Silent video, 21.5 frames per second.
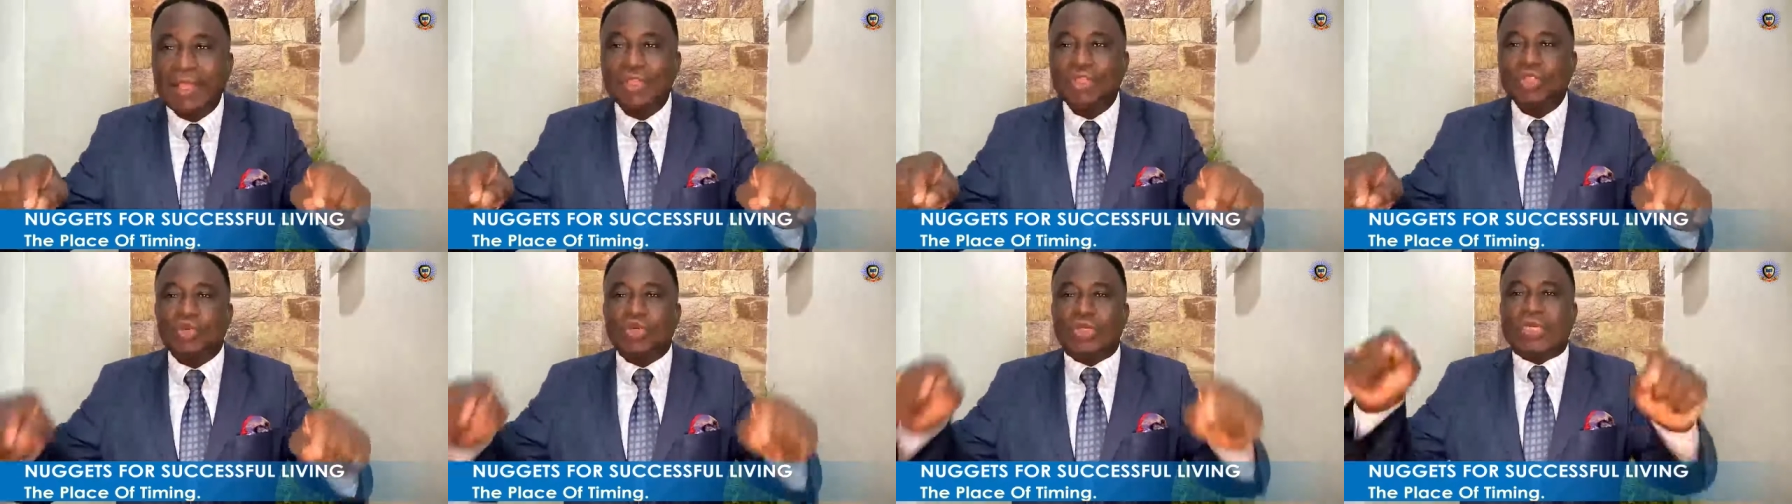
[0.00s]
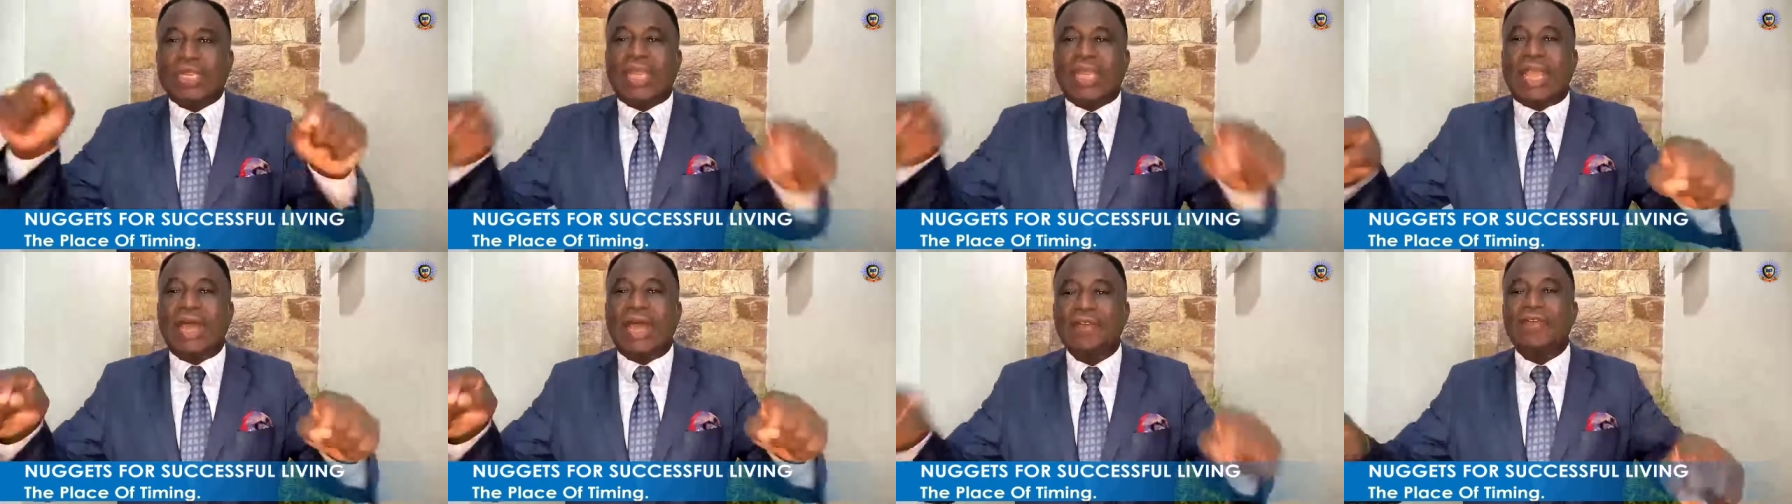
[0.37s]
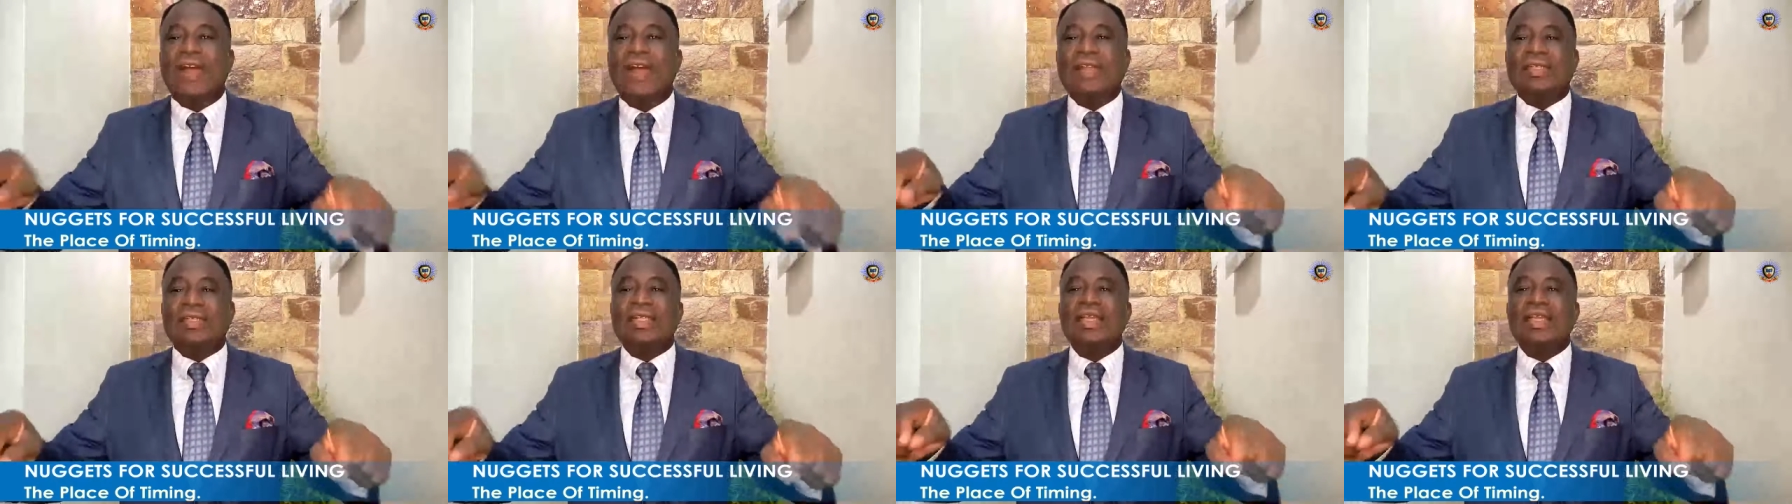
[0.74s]
to take
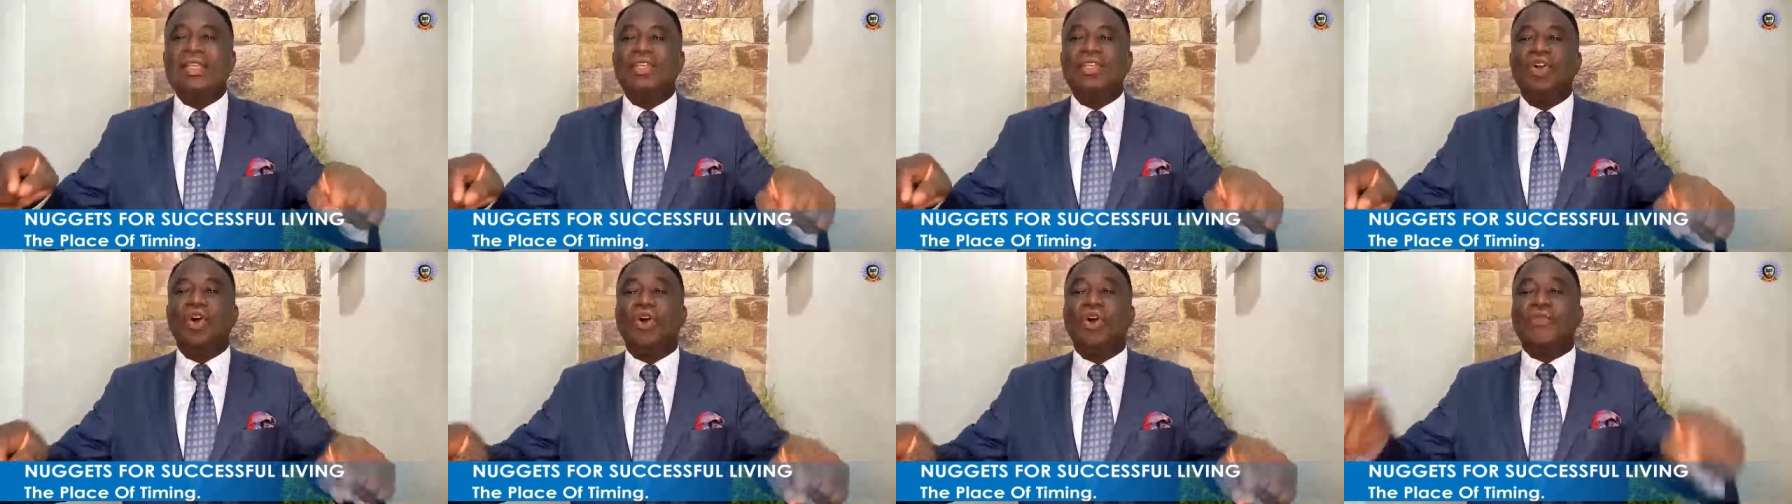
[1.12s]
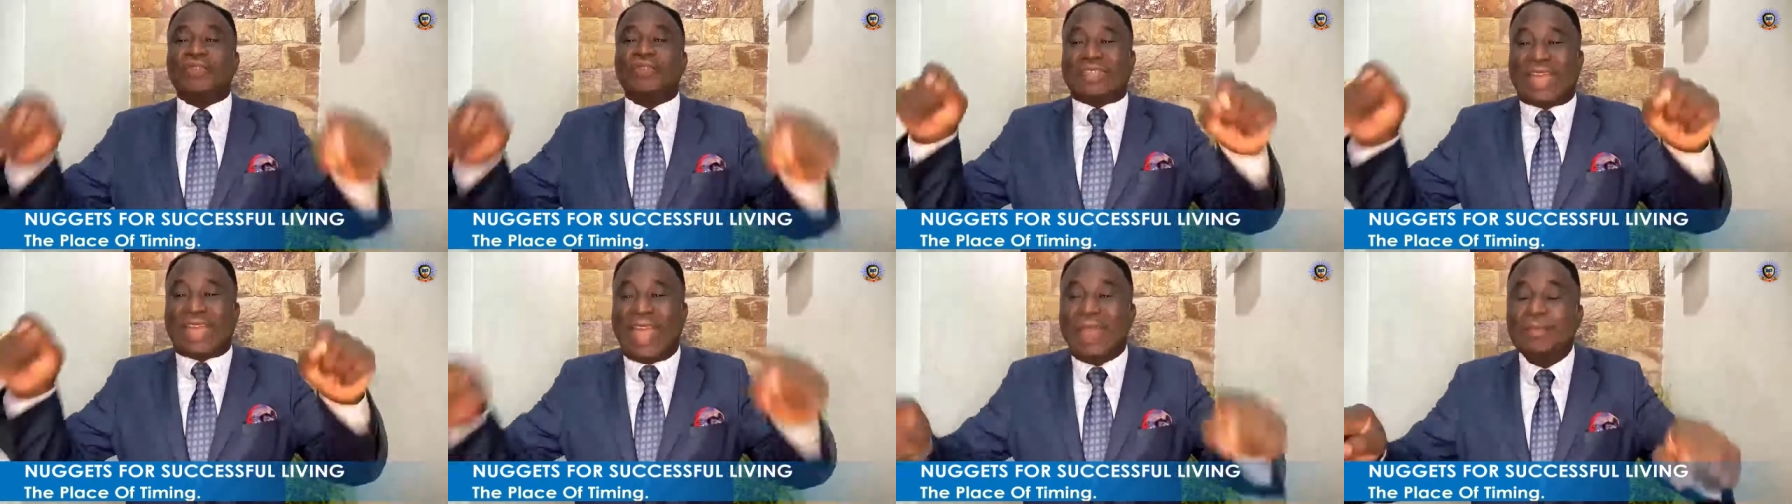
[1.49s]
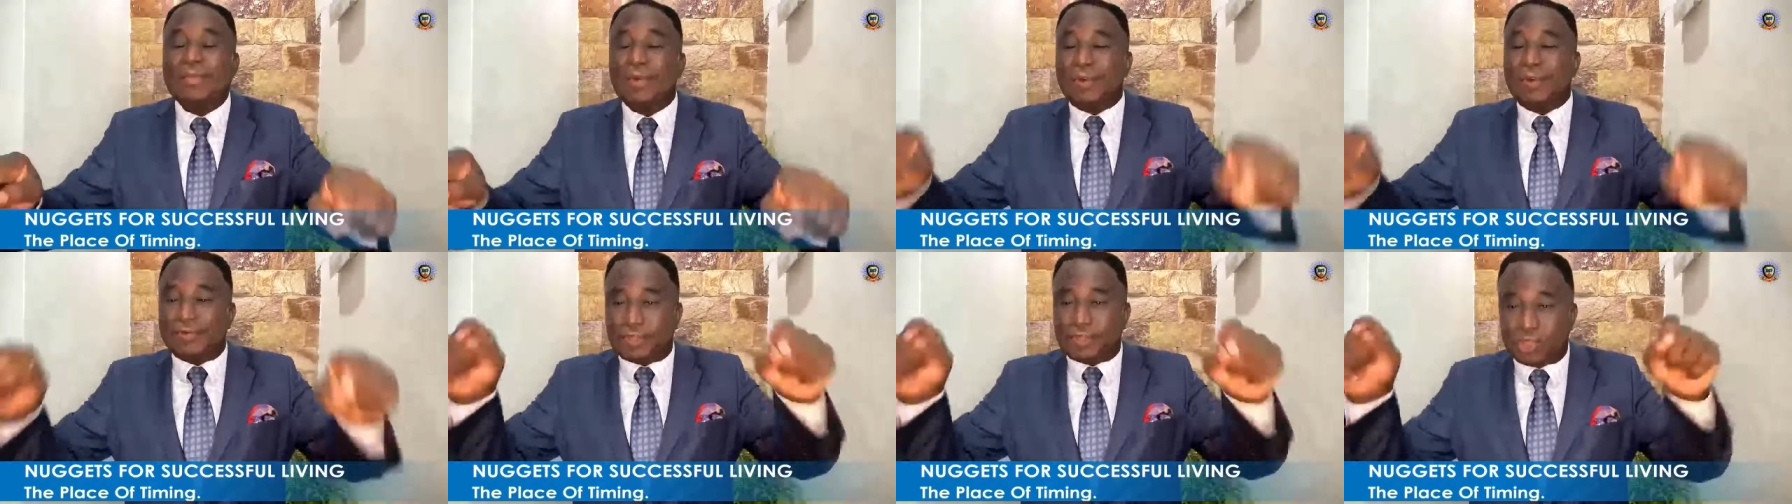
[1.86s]
advantage of time
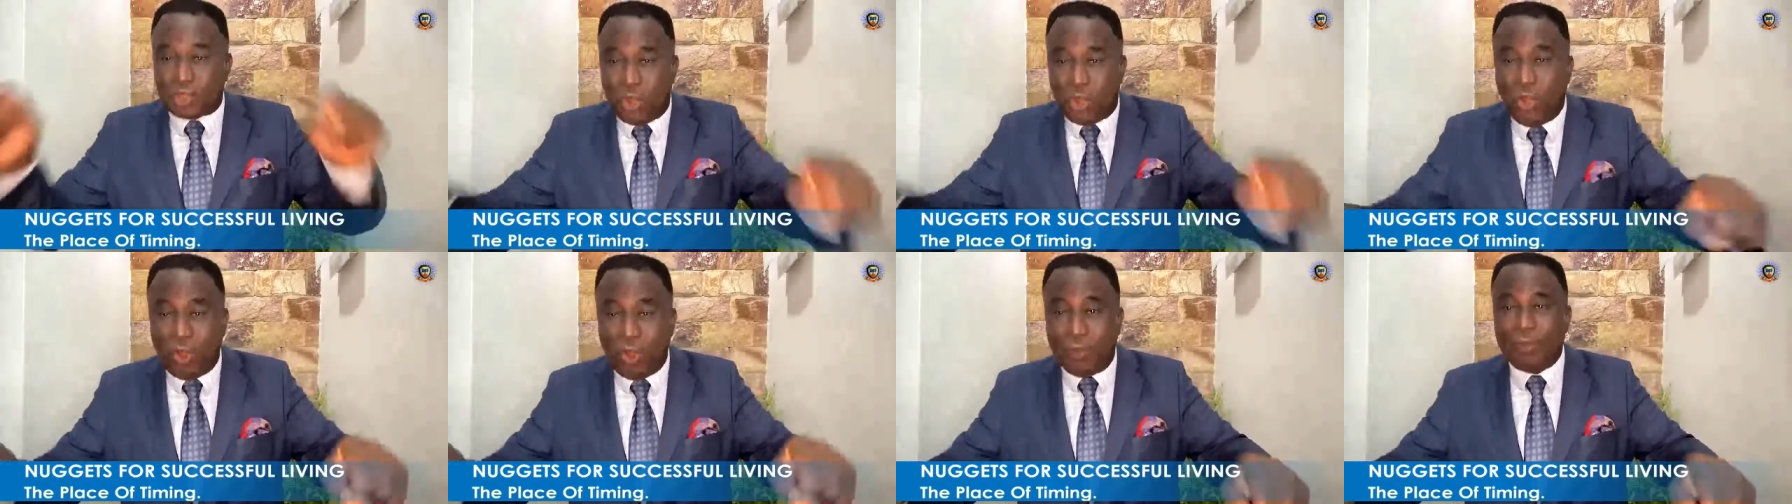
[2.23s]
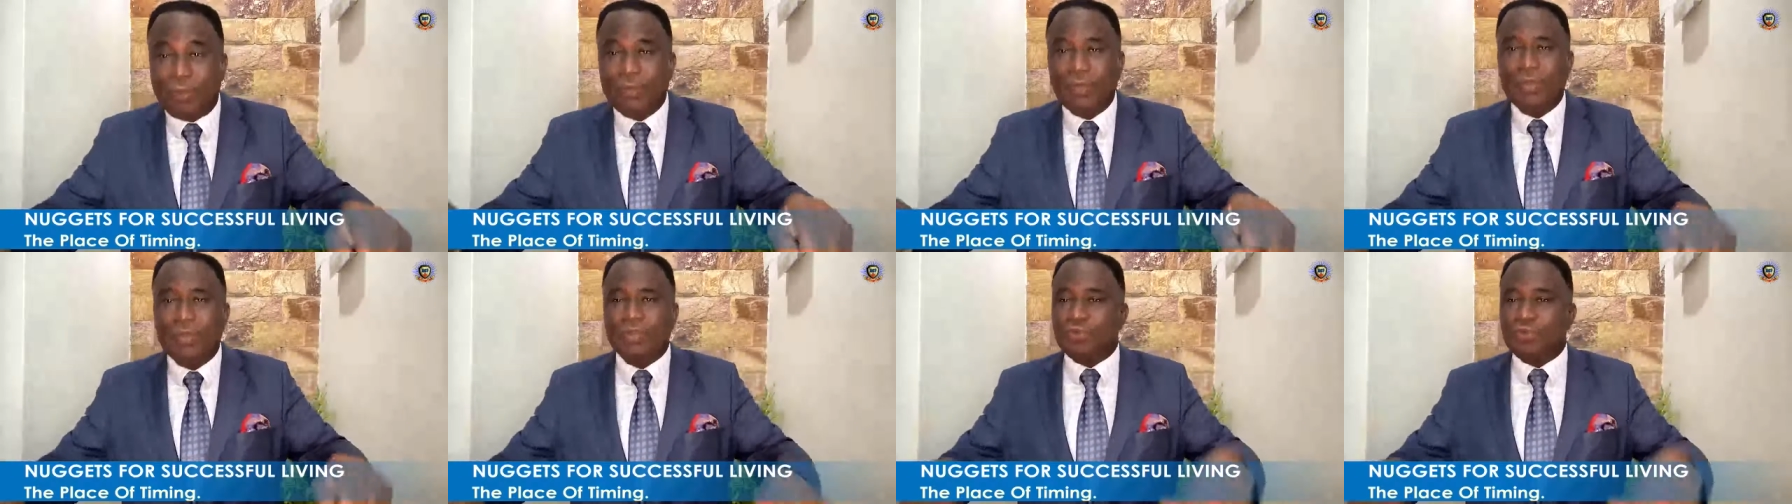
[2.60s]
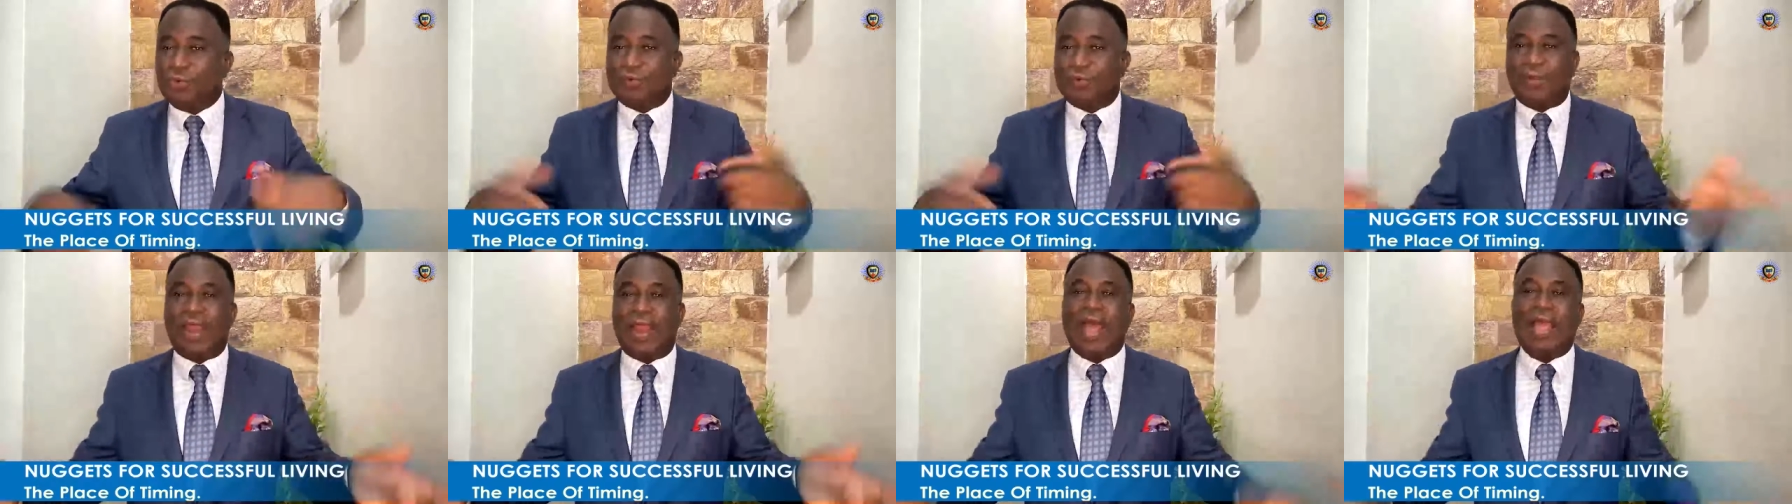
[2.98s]
of storm to
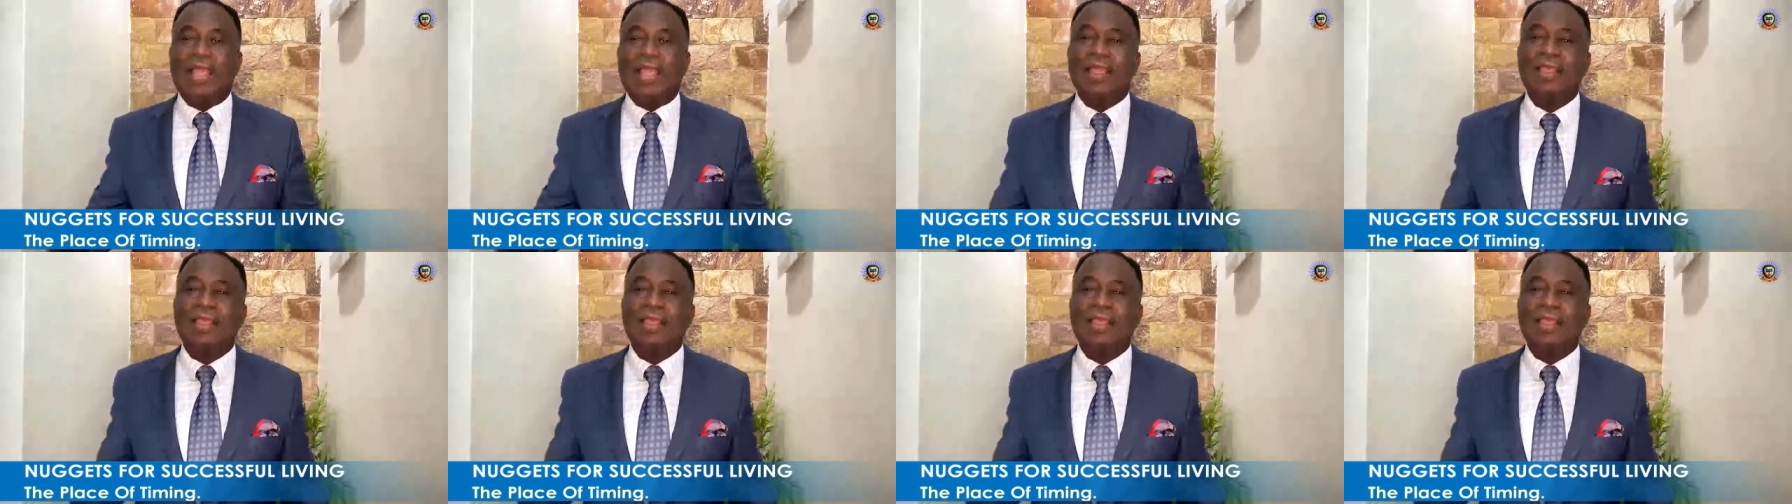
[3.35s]
fly.